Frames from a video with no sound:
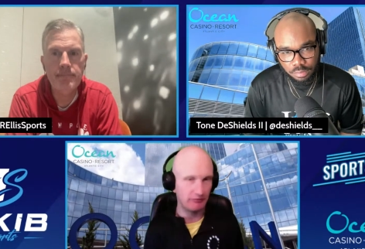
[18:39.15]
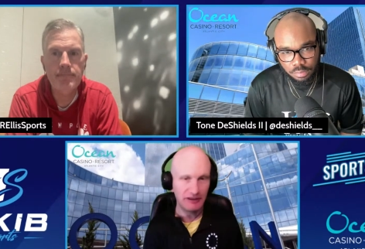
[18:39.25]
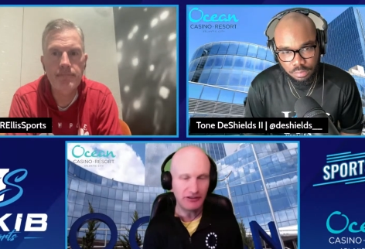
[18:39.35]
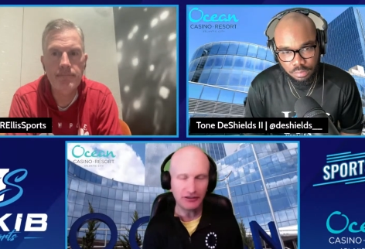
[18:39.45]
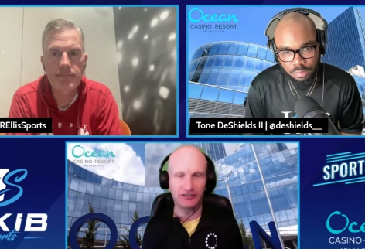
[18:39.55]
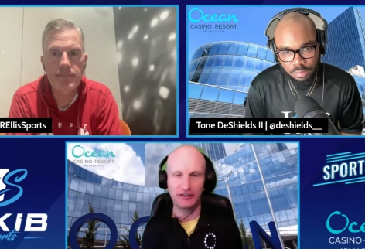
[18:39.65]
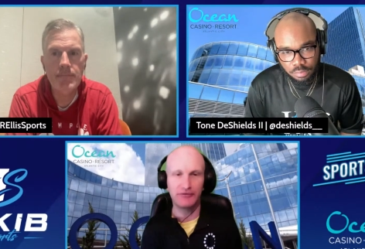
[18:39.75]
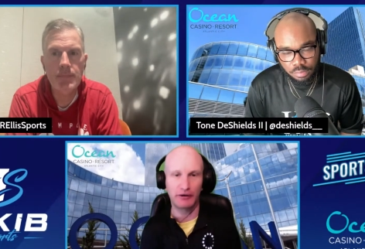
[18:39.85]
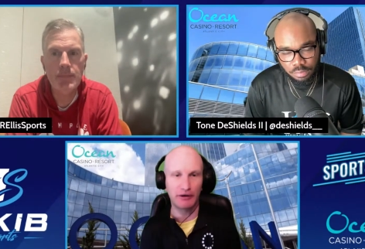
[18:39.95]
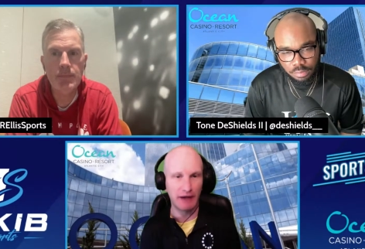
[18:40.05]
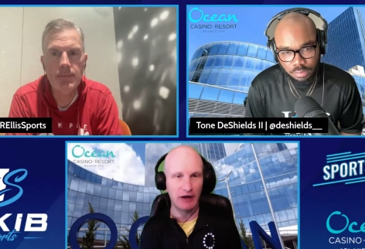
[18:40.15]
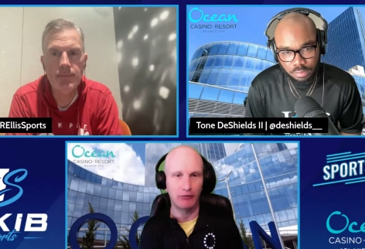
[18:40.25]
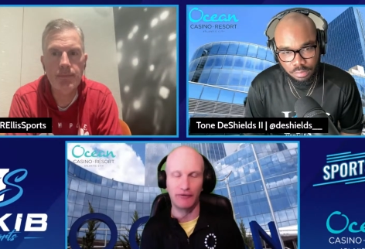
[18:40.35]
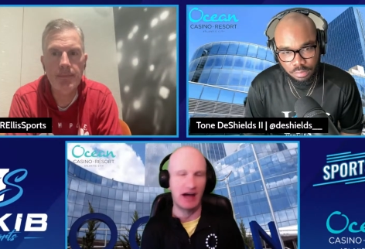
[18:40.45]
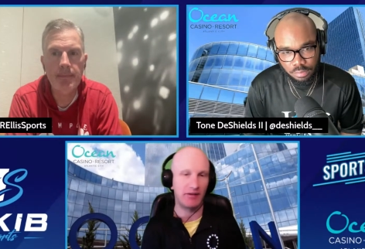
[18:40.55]
Speaker 1: We succeed very well
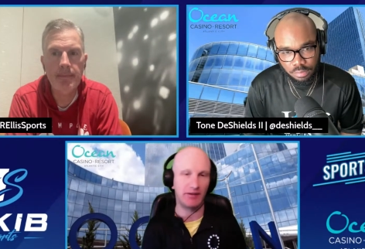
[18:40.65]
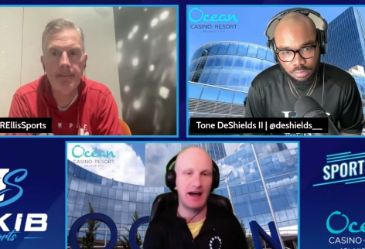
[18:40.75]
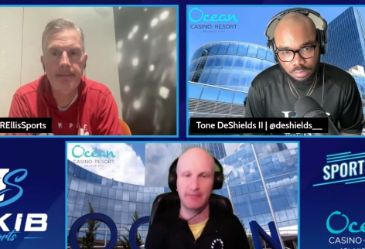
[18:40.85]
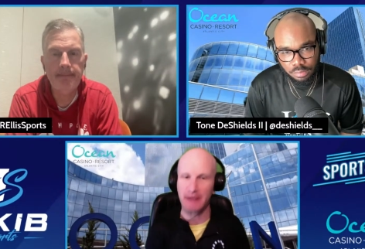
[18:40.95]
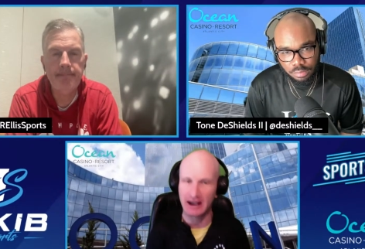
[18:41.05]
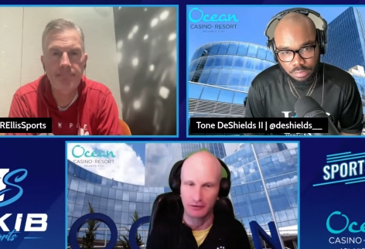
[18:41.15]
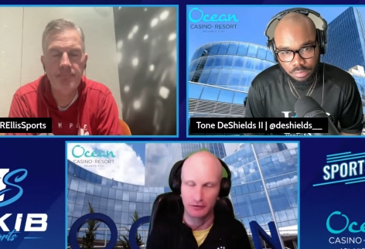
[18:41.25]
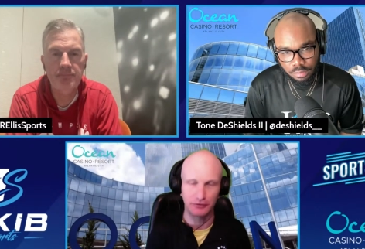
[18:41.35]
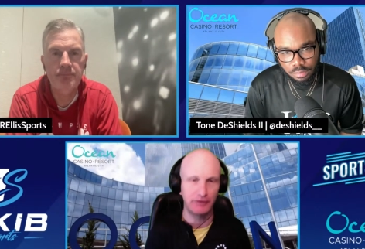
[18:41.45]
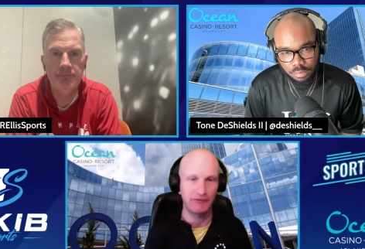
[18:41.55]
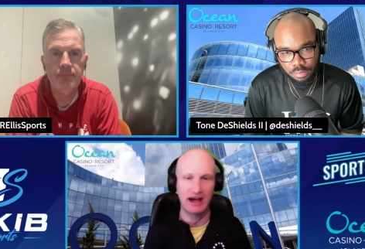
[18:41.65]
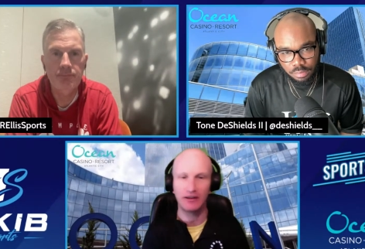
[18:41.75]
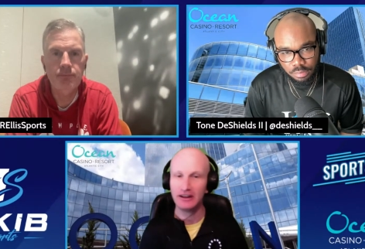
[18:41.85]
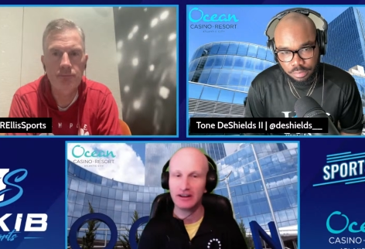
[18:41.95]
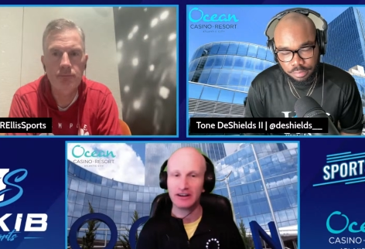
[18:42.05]
without linebackers, without
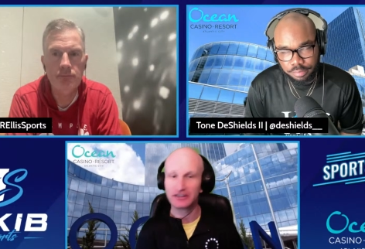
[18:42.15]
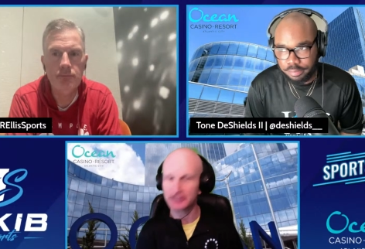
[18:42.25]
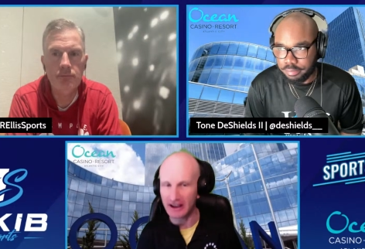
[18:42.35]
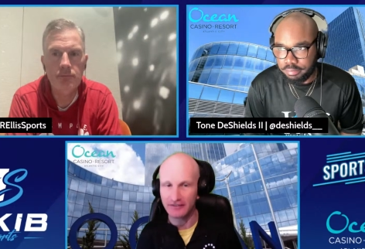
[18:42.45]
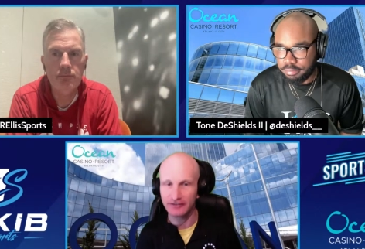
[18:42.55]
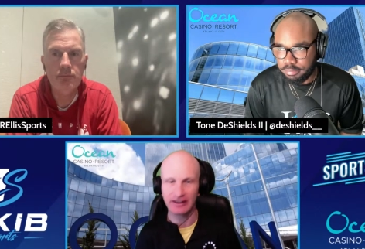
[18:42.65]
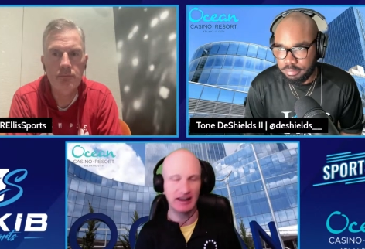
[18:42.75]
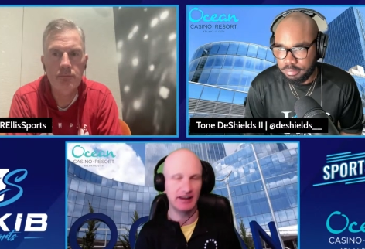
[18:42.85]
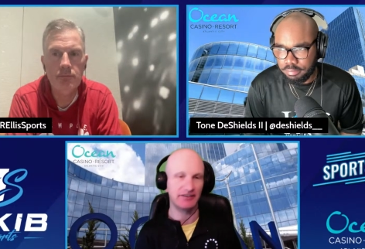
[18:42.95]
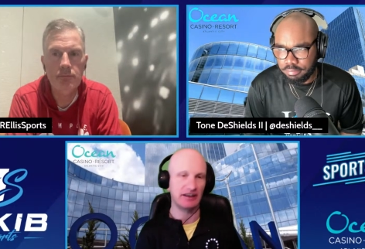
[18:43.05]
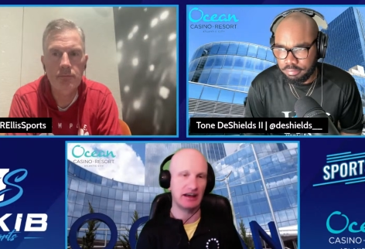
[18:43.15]
safeties.